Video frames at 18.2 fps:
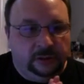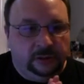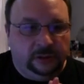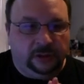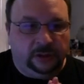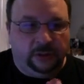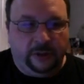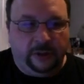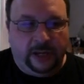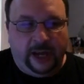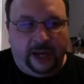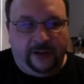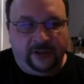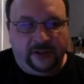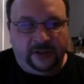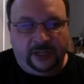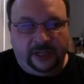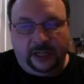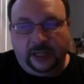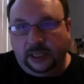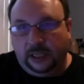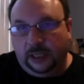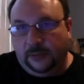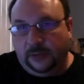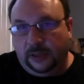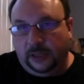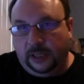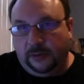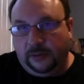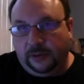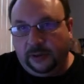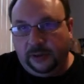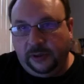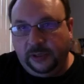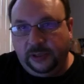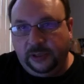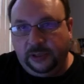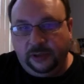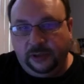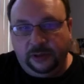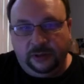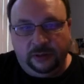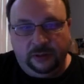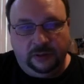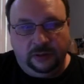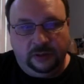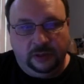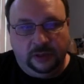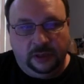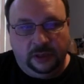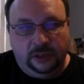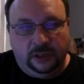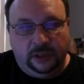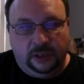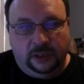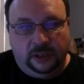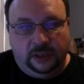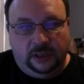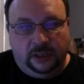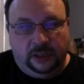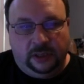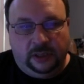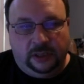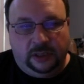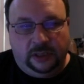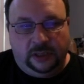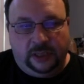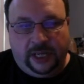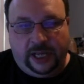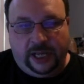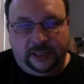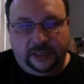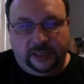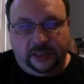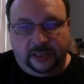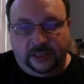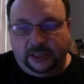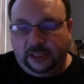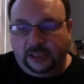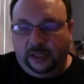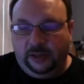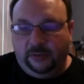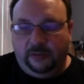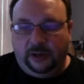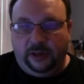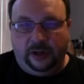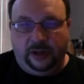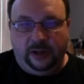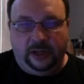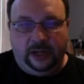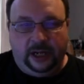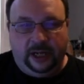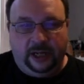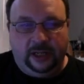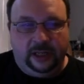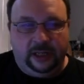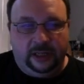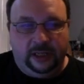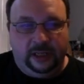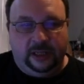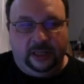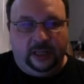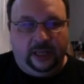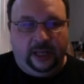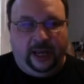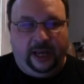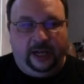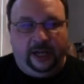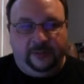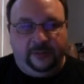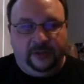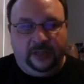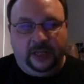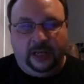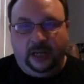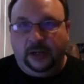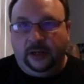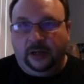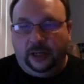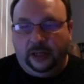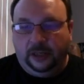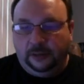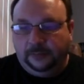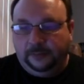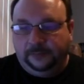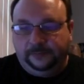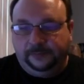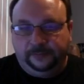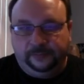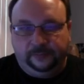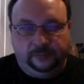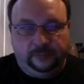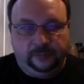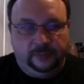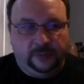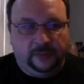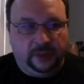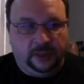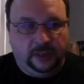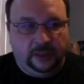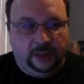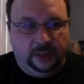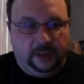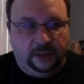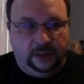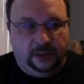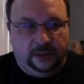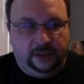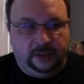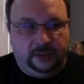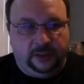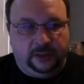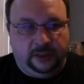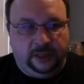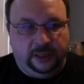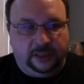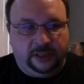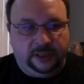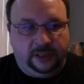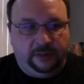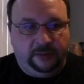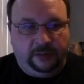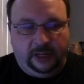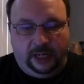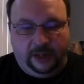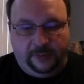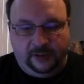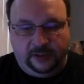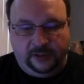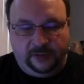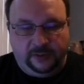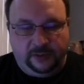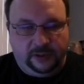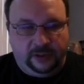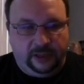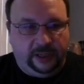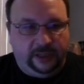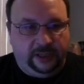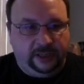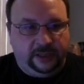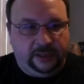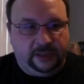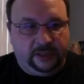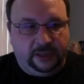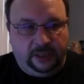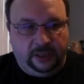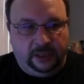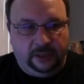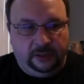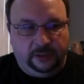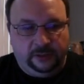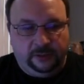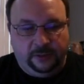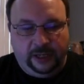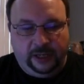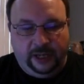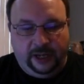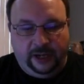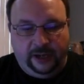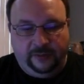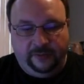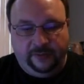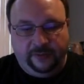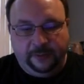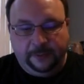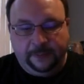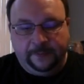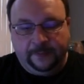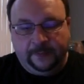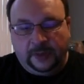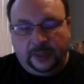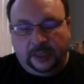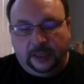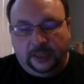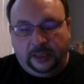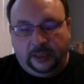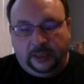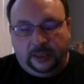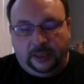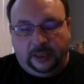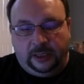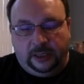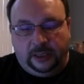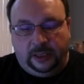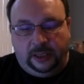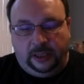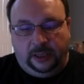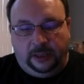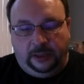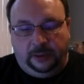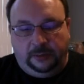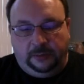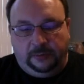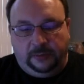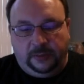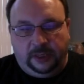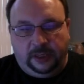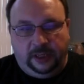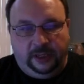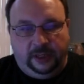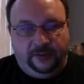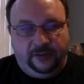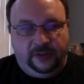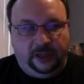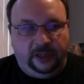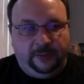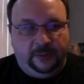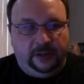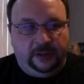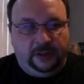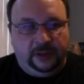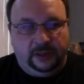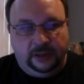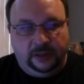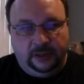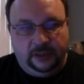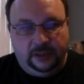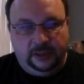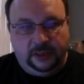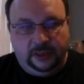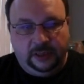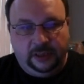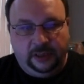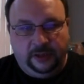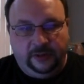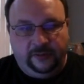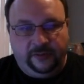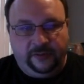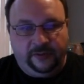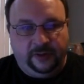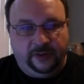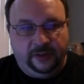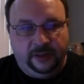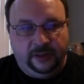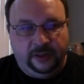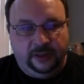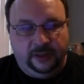so we have a second number. Now we're going to test to see whether or not they add up to k or not. So let's see what happens if we try this. So we have an if statement. If